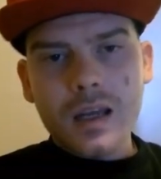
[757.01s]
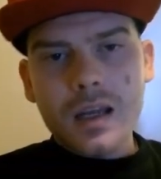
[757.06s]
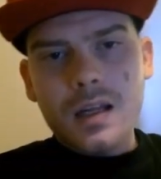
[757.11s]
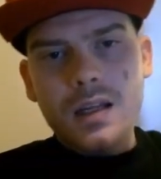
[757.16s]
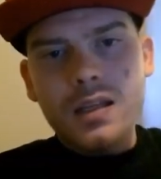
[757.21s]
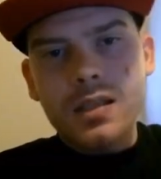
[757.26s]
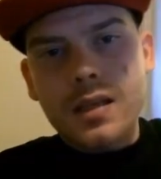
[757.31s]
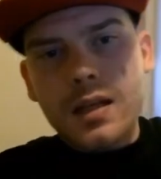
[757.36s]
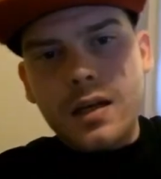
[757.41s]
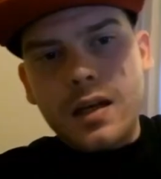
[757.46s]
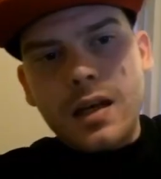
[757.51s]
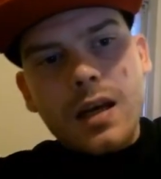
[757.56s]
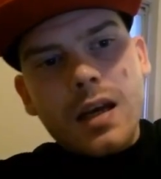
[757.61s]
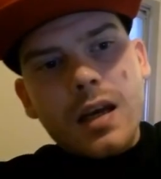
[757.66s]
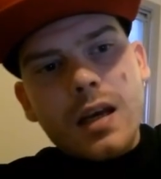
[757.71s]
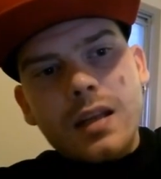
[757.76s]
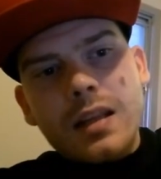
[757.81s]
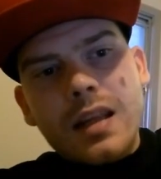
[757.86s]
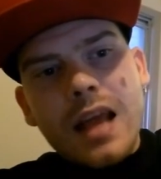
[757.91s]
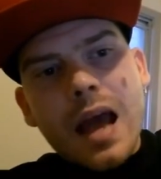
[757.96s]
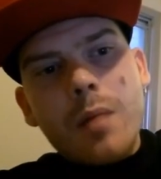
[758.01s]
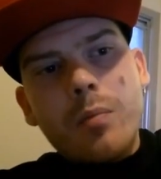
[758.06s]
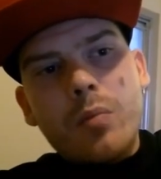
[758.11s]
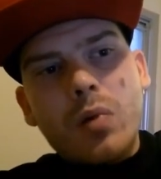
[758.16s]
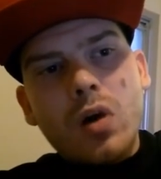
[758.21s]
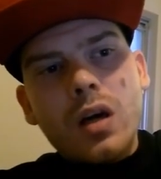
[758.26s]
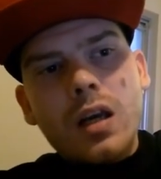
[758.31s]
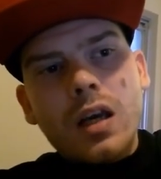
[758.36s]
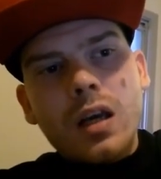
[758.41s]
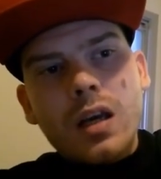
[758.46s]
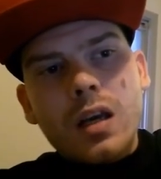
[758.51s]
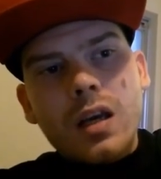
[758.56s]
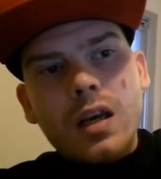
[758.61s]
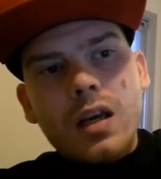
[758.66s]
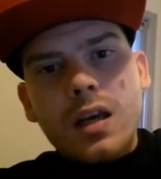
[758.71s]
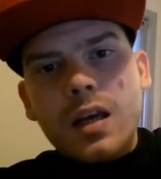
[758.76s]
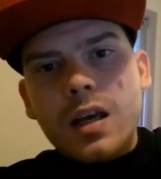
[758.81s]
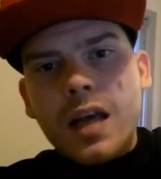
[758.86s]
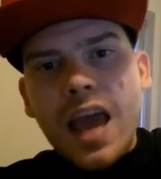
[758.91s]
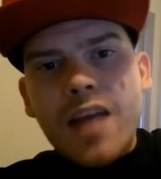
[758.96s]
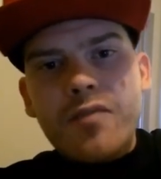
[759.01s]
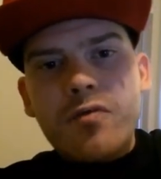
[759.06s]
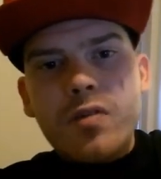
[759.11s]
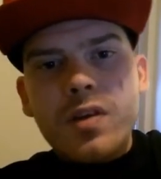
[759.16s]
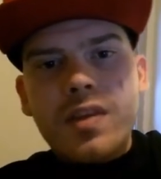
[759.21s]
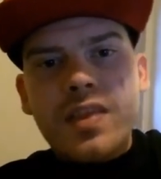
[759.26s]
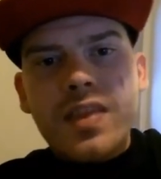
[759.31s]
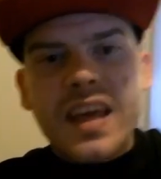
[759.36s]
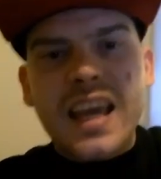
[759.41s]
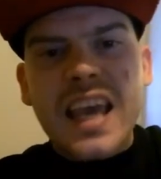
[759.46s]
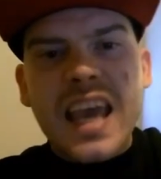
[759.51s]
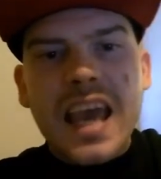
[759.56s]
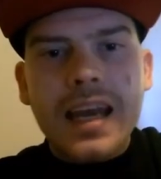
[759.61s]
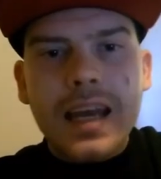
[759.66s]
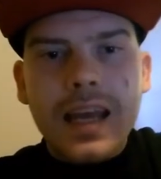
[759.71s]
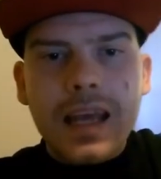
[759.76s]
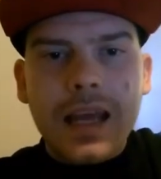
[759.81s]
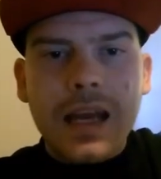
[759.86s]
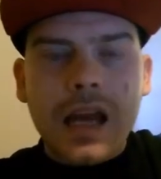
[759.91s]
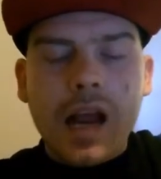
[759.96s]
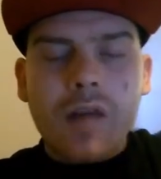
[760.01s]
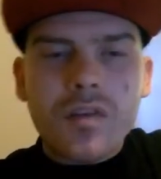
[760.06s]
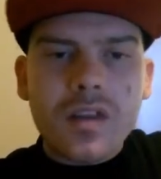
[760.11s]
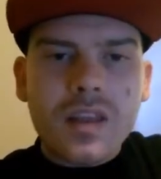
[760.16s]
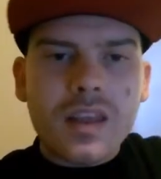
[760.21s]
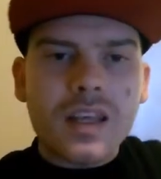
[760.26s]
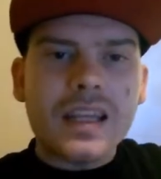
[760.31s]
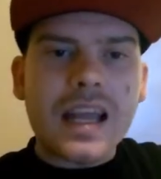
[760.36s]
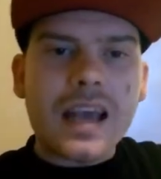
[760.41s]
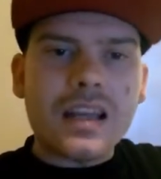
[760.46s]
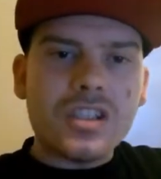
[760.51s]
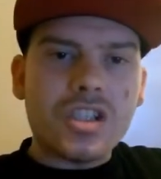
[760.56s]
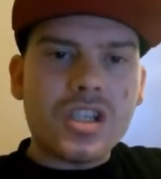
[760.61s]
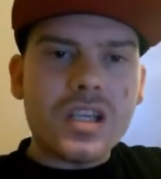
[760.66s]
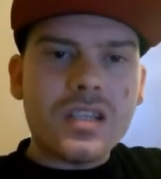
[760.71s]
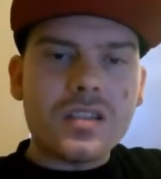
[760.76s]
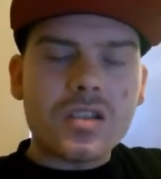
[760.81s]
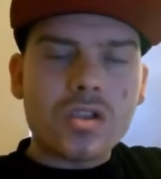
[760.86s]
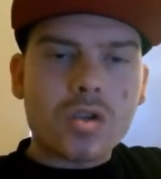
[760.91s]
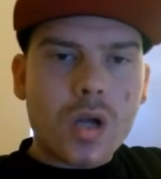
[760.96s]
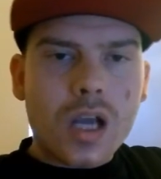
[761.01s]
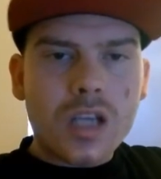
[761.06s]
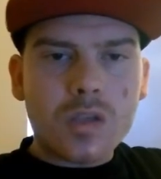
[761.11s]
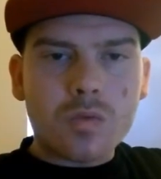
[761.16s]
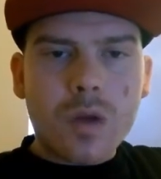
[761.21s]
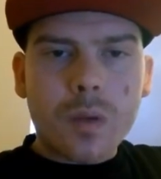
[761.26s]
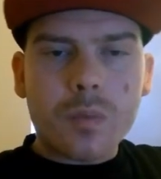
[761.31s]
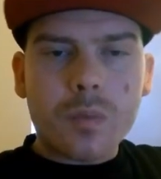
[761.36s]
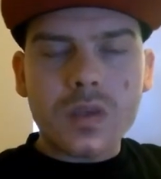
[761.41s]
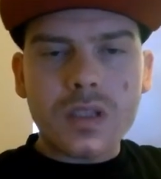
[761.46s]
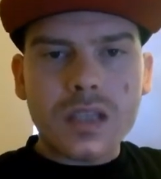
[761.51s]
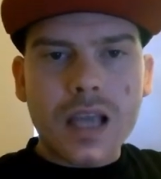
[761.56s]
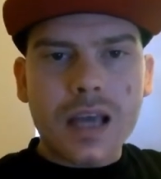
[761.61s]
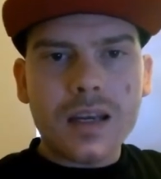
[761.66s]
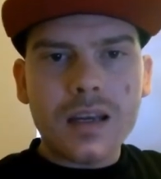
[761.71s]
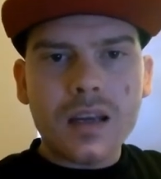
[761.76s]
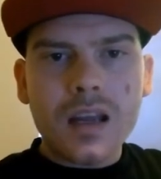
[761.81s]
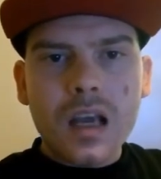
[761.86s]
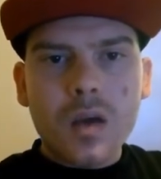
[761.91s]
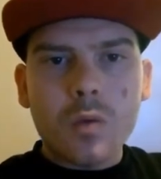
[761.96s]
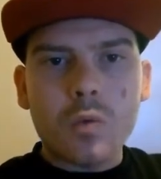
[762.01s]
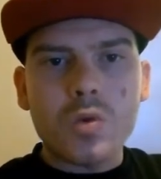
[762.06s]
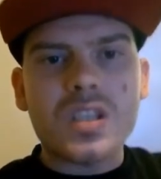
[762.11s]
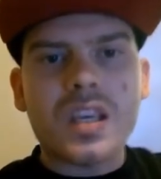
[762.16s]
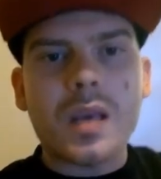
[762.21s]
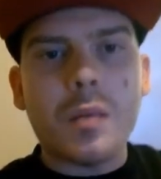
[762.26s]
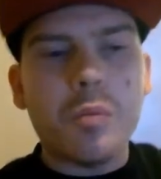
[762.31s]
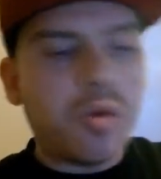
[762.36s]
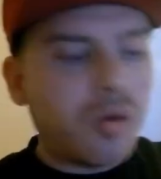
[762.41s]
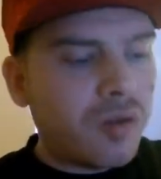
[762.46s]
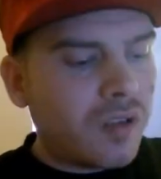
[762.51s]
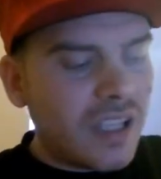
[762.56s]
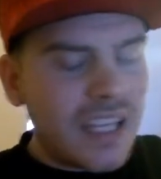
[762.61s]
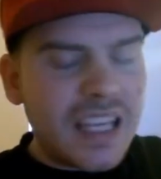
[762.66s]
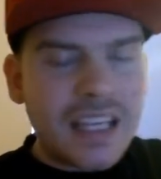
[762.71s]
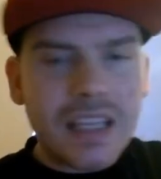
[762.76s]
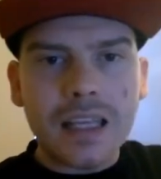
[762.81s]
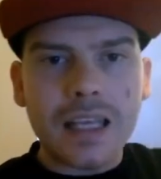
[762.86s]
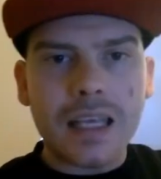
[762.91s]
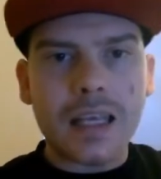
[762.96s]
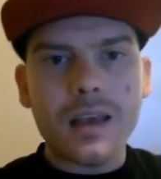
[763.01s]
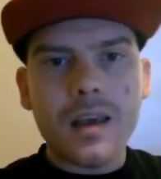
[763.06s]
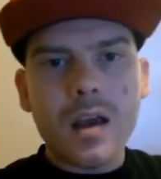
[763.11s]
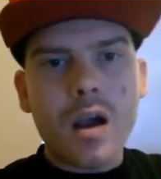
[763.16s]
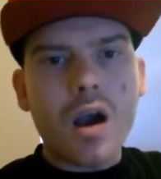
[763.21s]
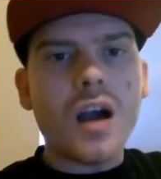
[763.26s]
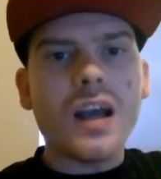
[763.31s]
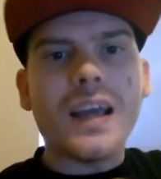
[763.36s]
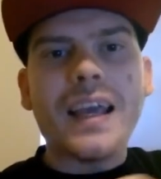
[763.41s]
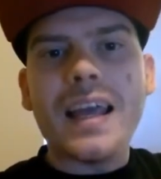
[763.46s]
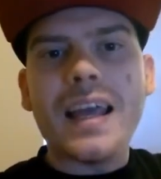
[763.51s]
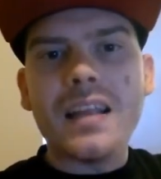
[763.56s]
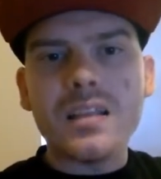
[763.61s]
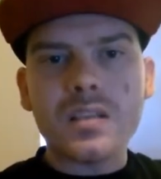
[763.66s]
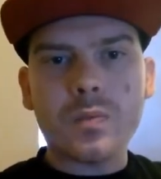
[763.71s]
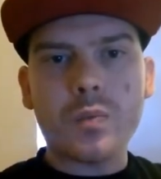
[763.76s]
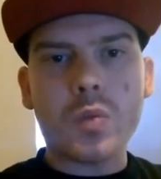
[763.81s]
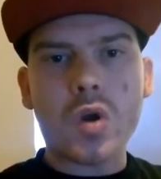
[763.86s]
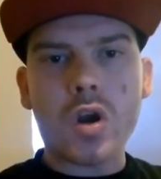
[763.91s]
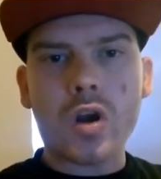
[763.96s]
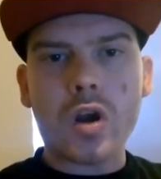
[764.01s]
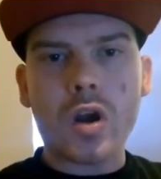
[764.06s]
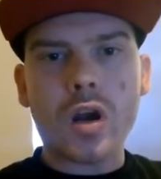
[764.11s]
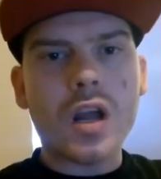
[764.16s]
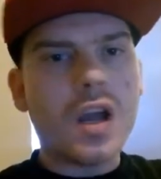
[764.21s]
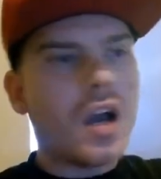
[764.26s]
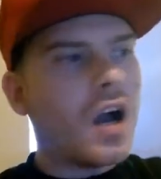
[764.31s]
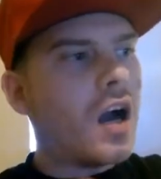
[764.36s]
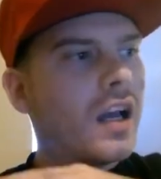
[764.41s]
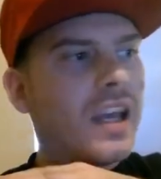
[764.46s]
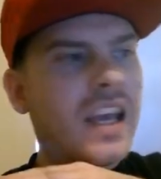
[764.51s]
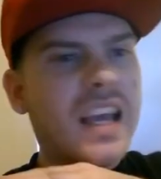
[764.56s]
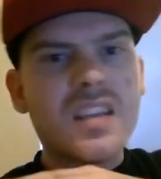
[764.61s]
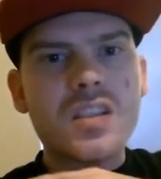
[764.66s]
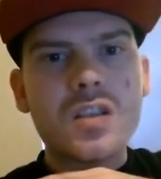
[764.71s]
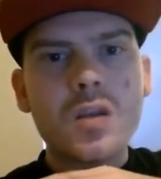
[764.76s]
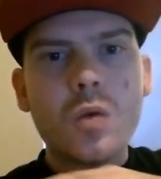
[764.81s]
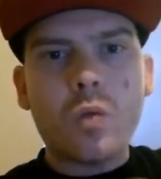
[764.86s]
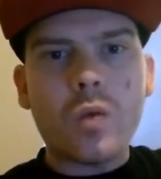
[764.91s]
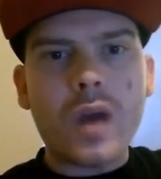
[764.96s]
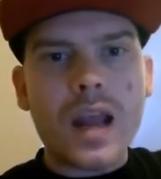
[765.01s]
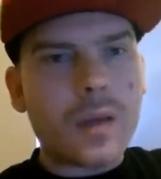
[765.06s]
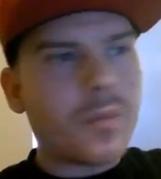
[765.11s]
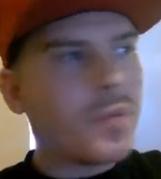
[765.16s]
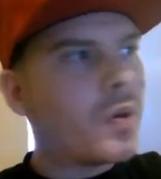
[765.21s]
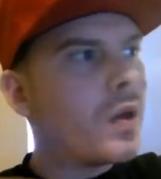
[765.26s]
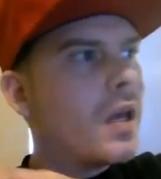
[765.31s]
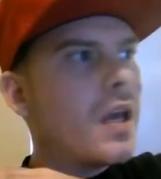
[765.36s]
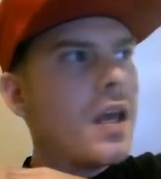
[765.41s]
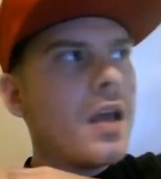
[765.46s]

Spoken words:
Listen, that book, everything in it and everything that Jesus Christ represented was completely against murder, against rape,